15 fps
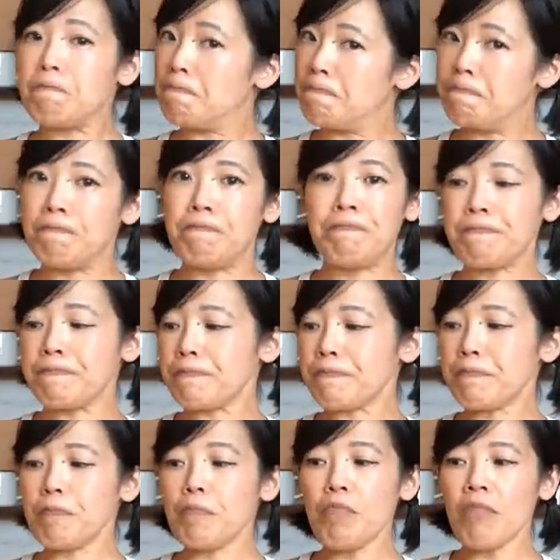Mm.
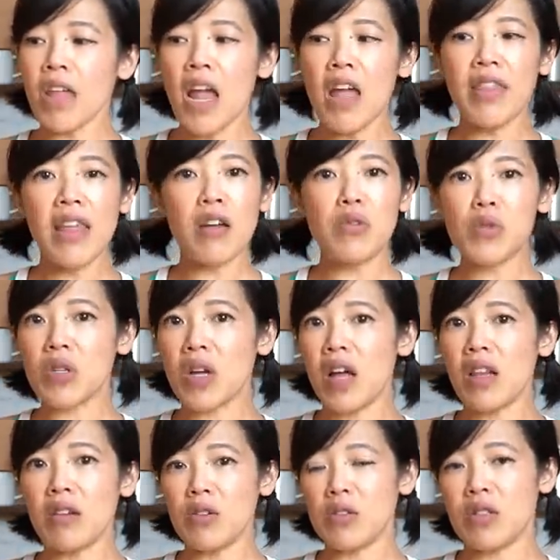And those
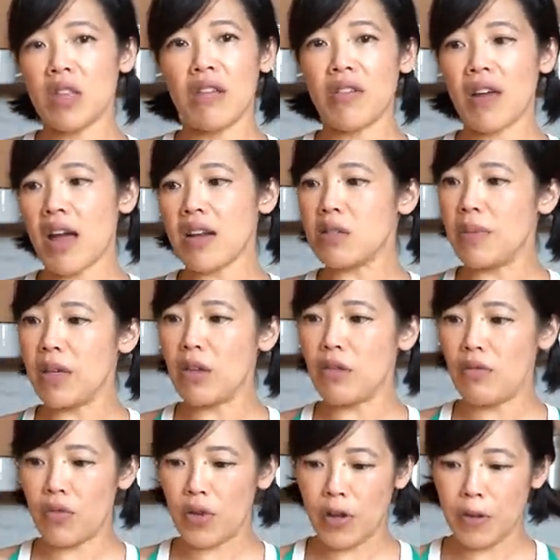colors, they've got to be good
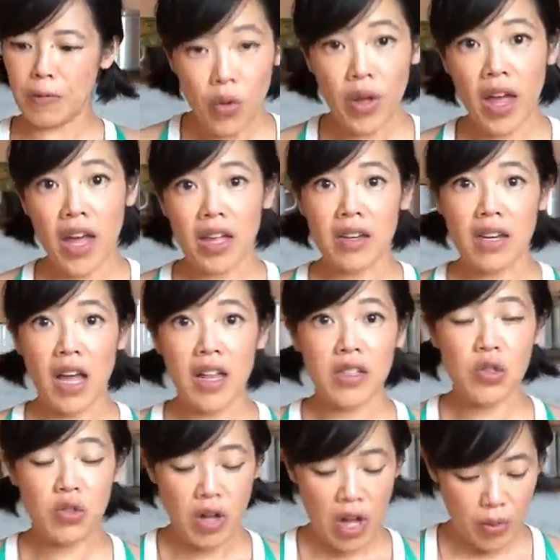for you. Okay, now
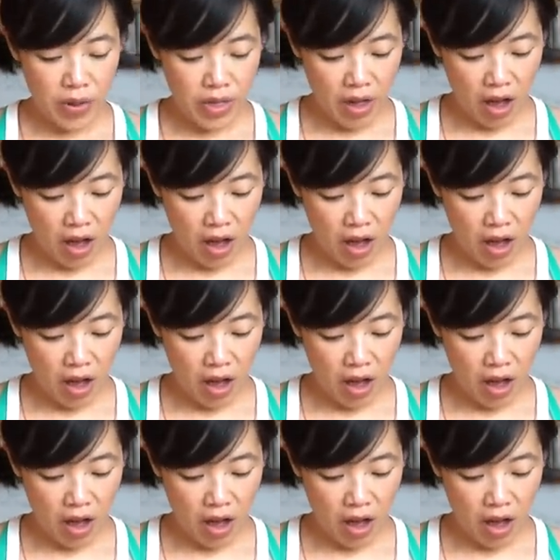let's try it with